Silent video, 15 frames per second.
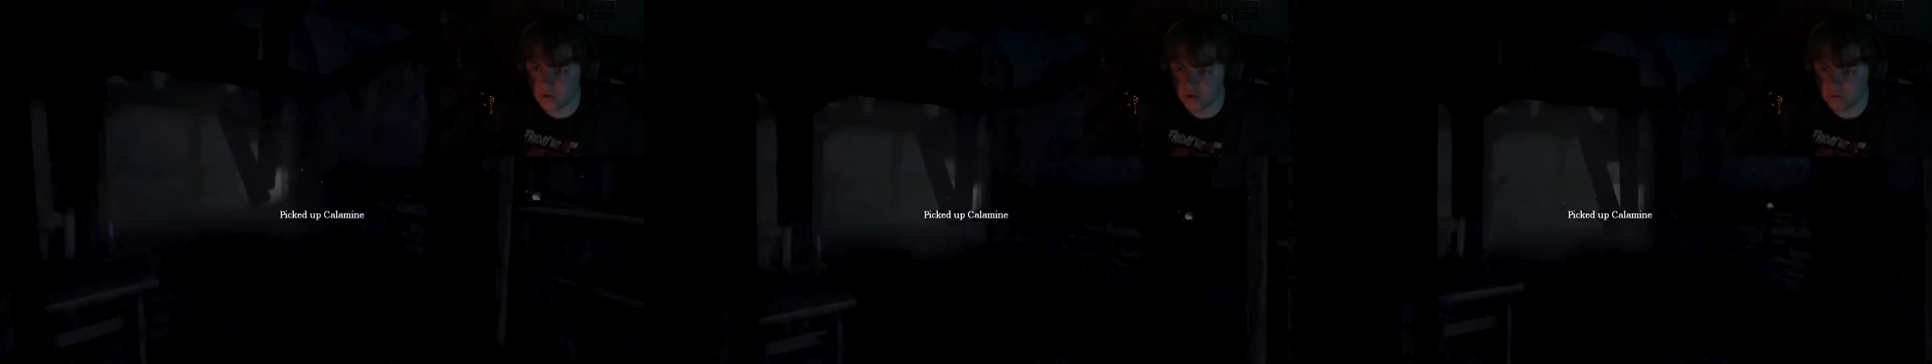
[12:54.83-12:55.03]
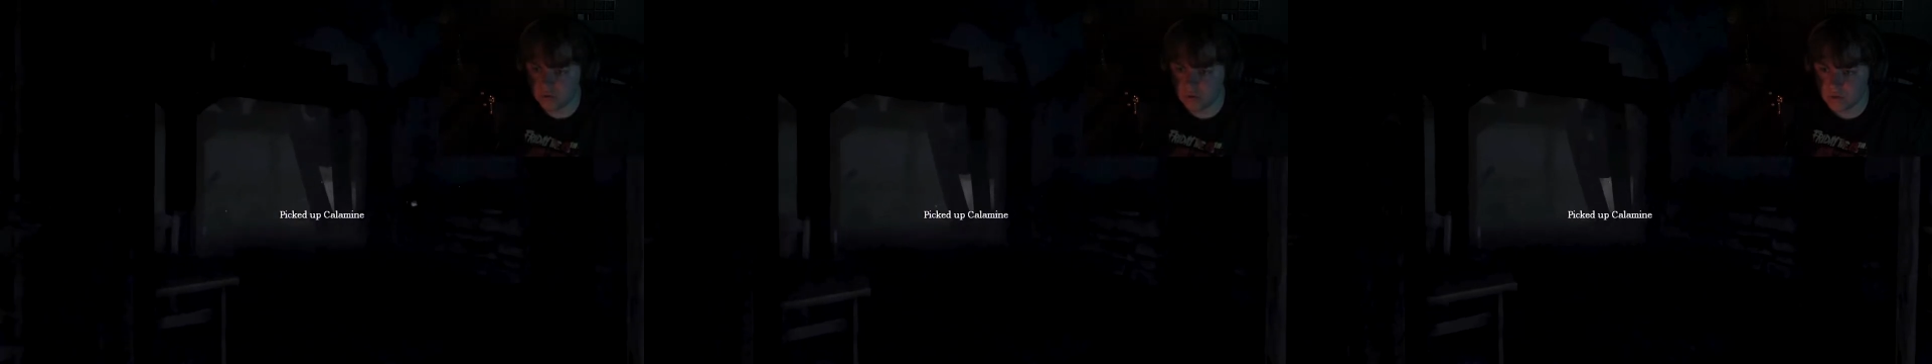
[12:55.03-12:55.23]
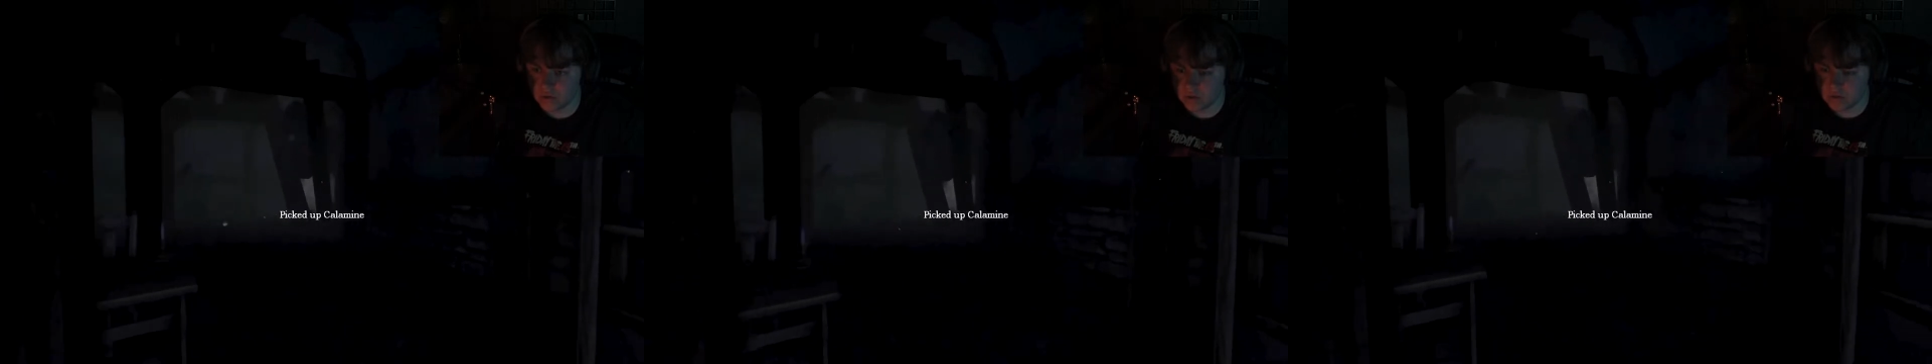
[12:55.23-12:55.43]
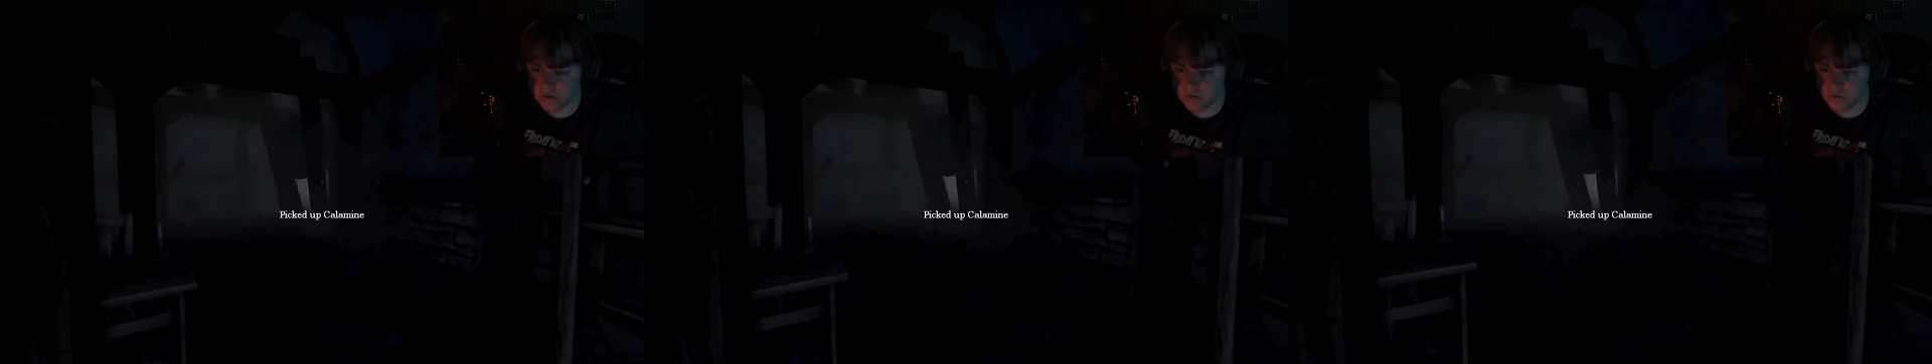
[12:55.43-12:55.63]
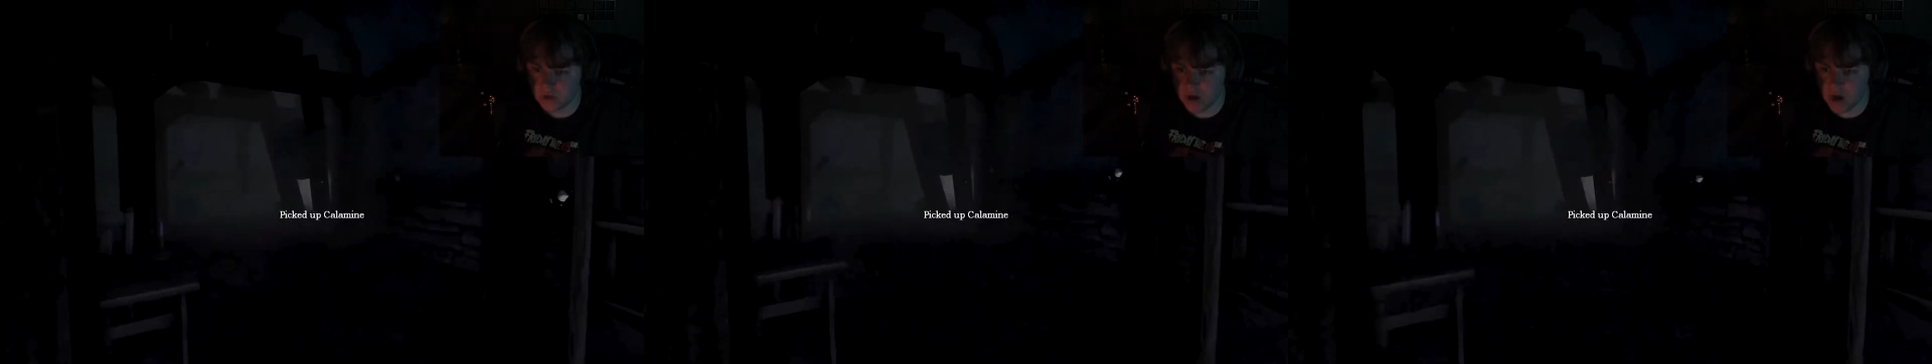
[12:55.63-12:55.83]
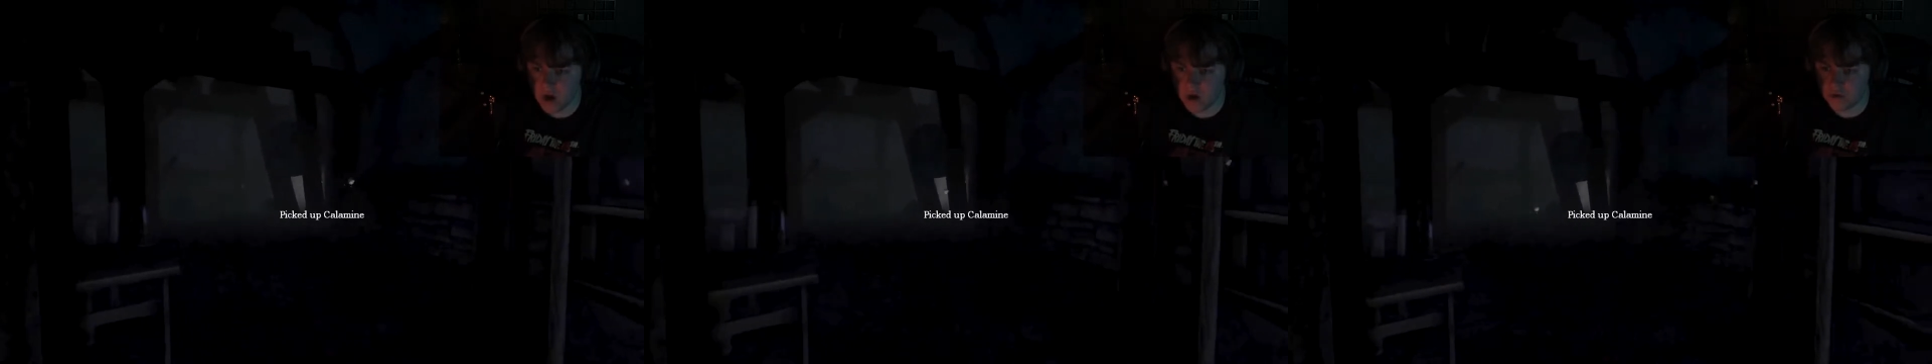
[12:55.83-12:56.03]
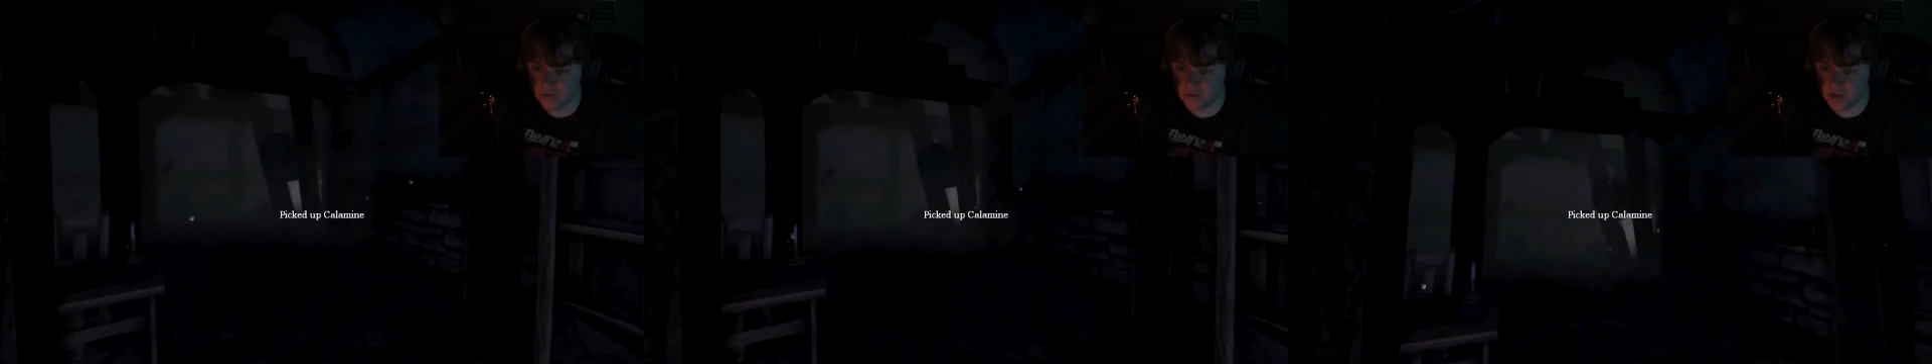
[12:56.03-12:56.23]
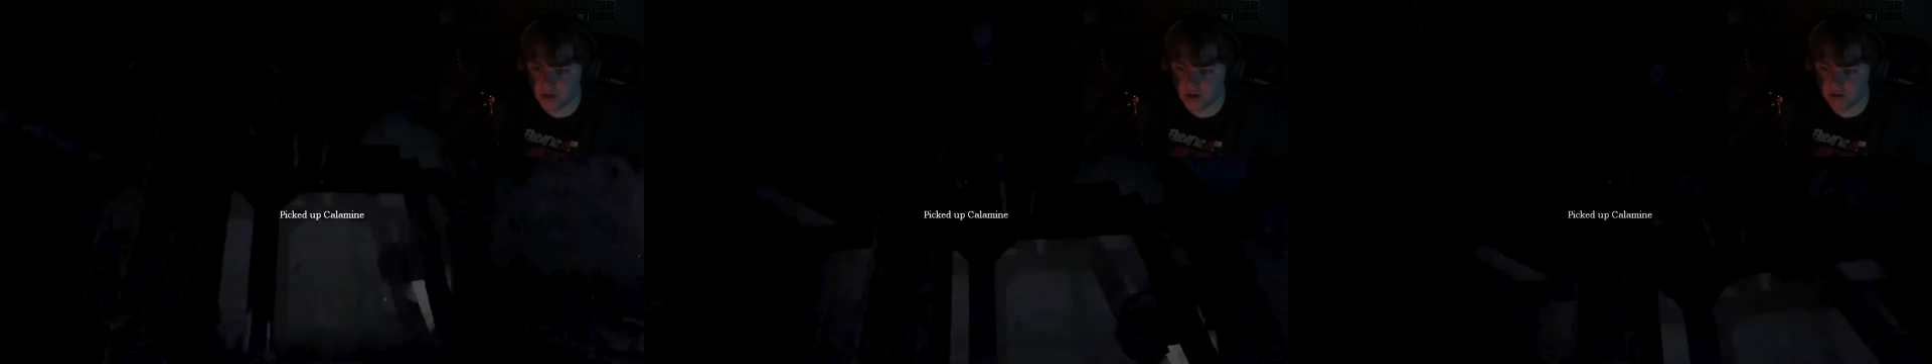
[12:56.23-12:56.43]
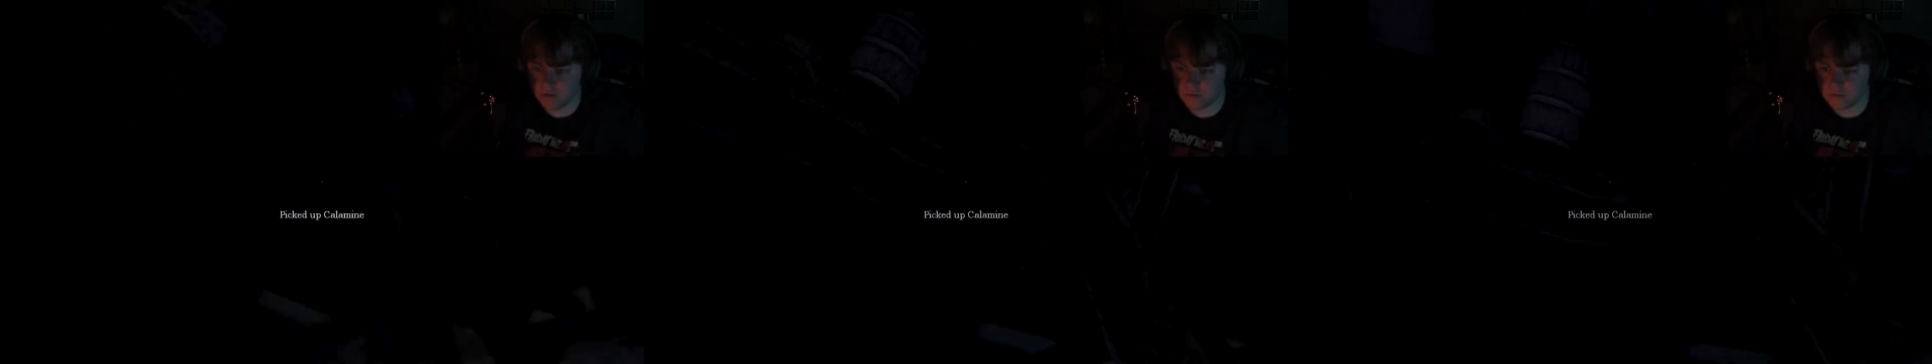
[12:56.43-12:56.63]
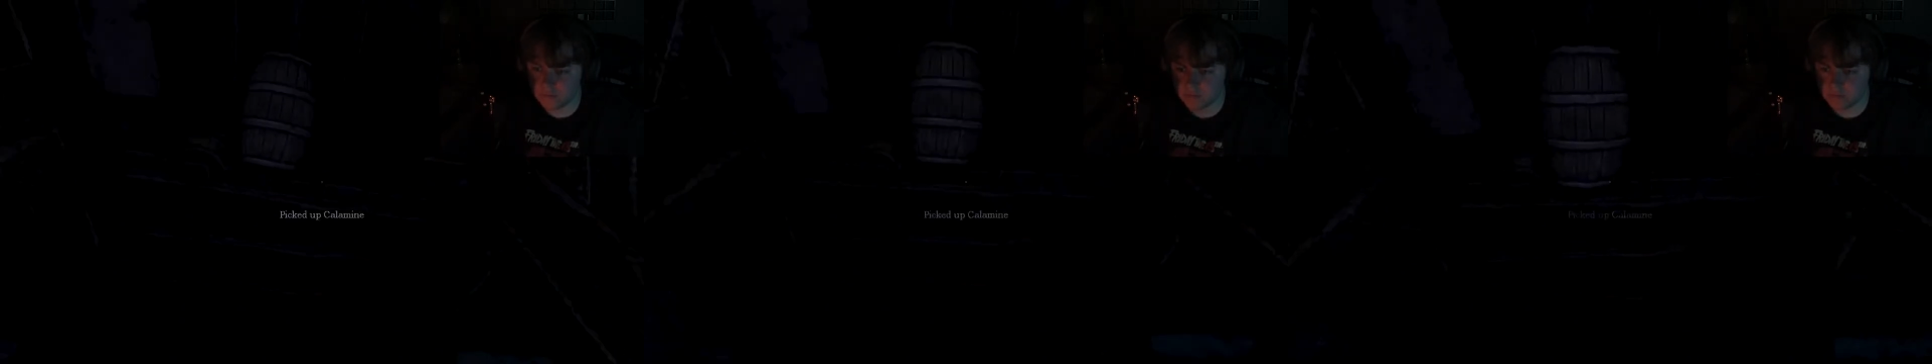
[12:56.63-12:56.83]
no. Oh no!
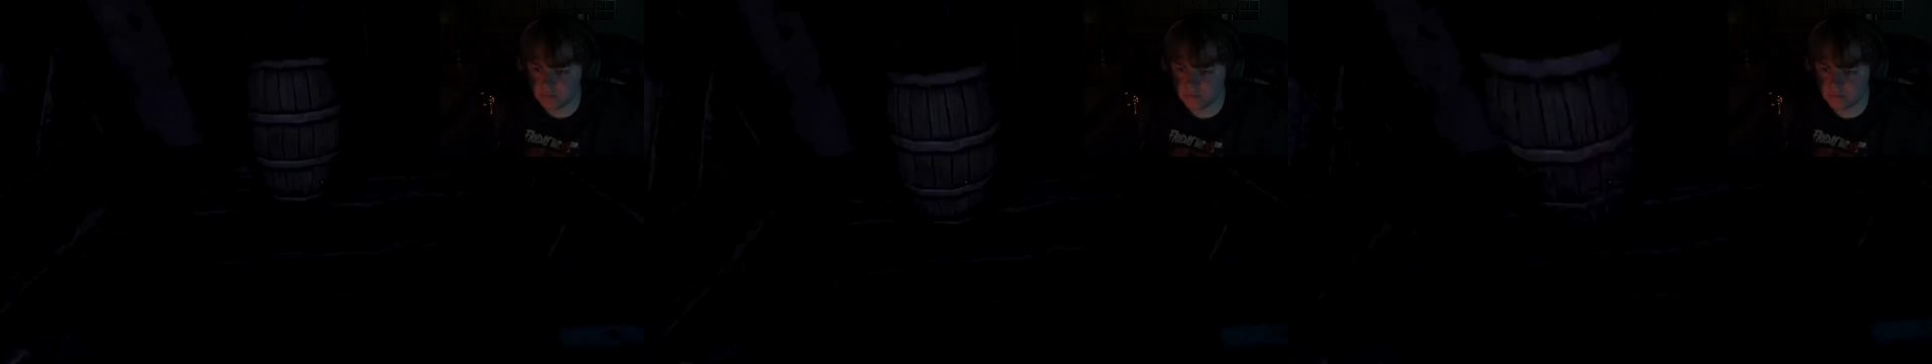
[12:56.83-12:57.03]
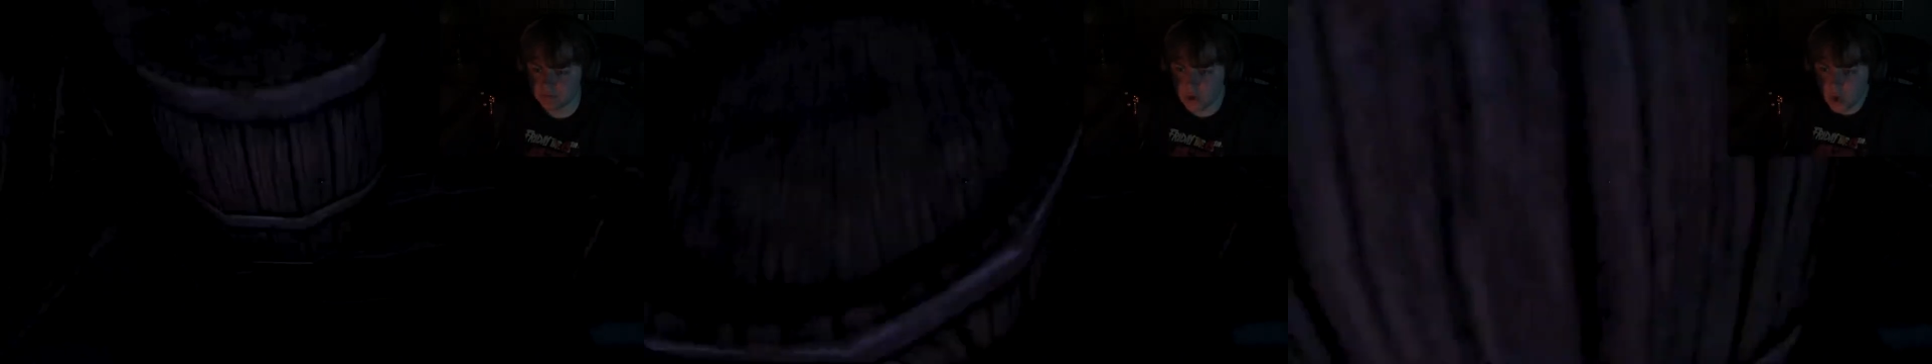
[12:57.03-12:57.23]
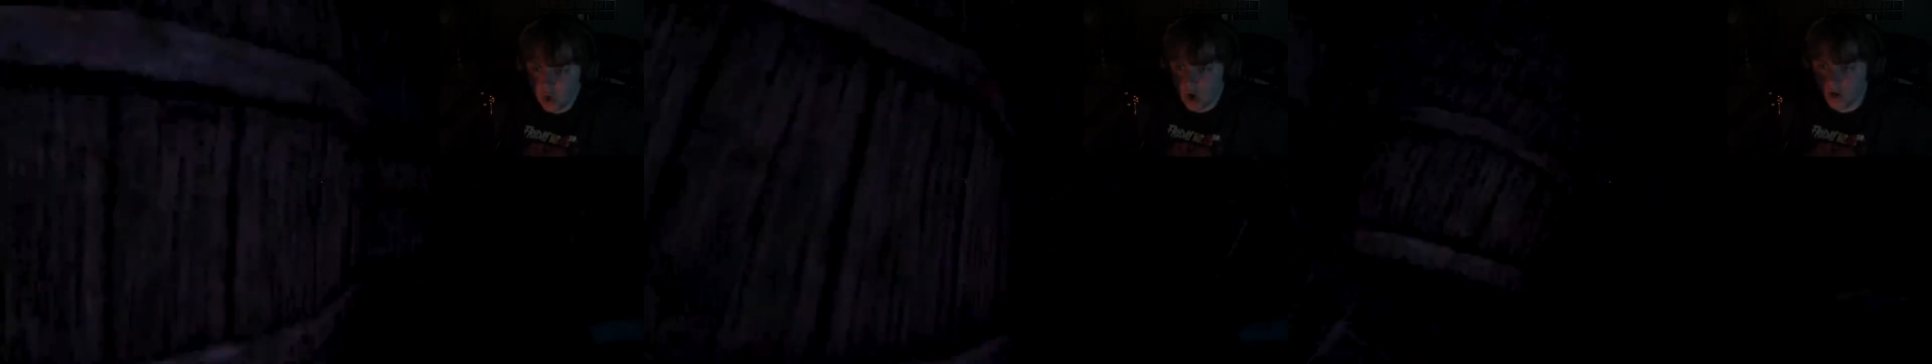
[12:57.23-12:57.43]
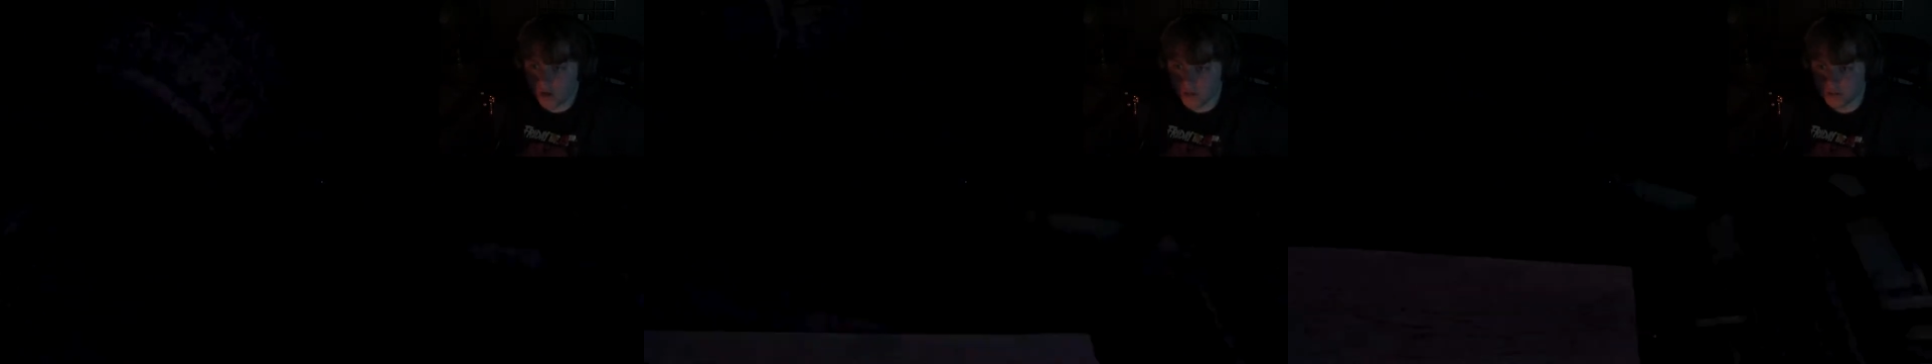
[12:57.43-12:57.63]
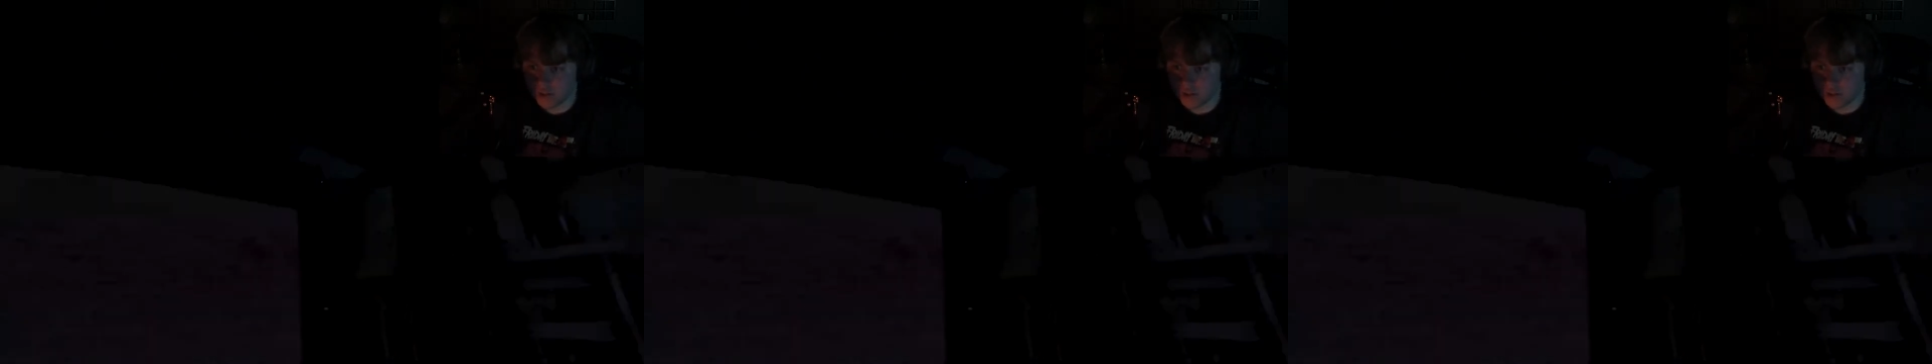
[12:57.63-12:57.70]
Whoa!